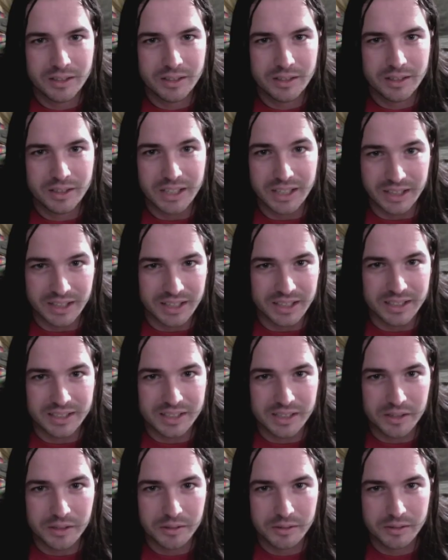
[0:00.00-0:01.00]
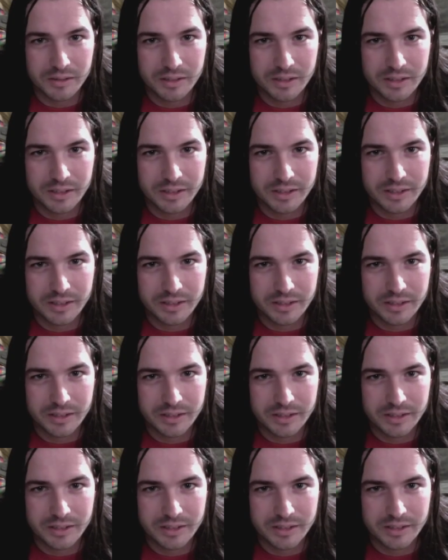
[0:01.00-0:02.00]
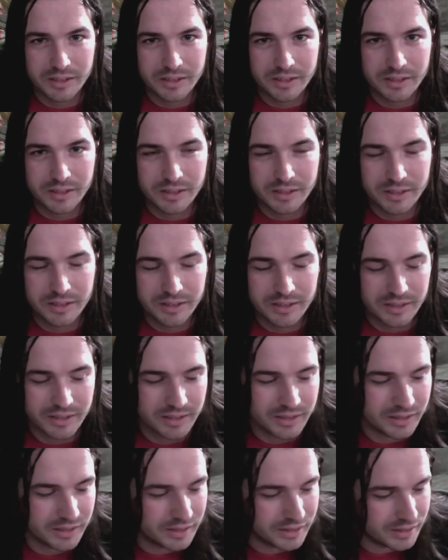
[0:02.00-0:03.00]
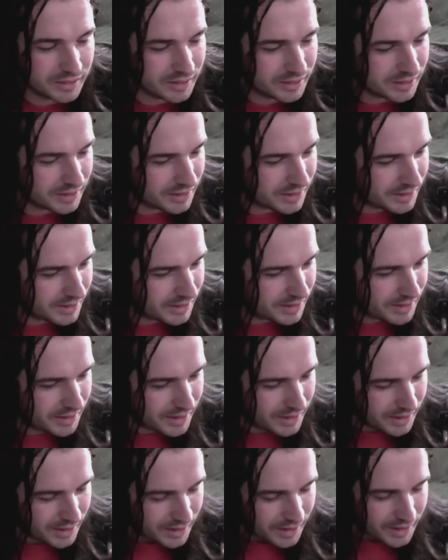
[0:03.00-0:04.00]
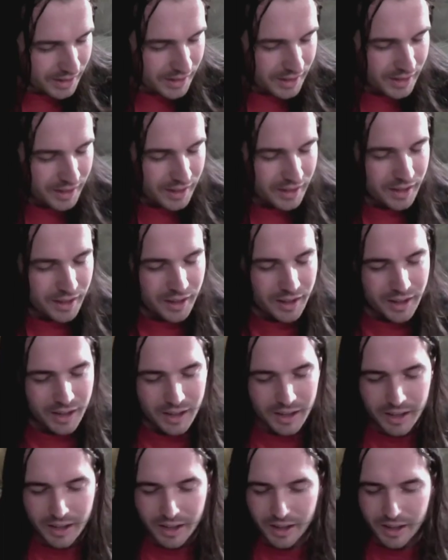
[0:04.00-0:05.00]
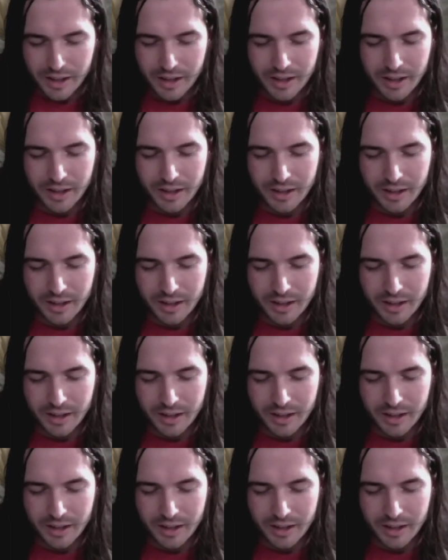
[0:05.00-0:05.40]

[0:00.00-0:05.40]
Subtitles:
No one is speaking in this clip.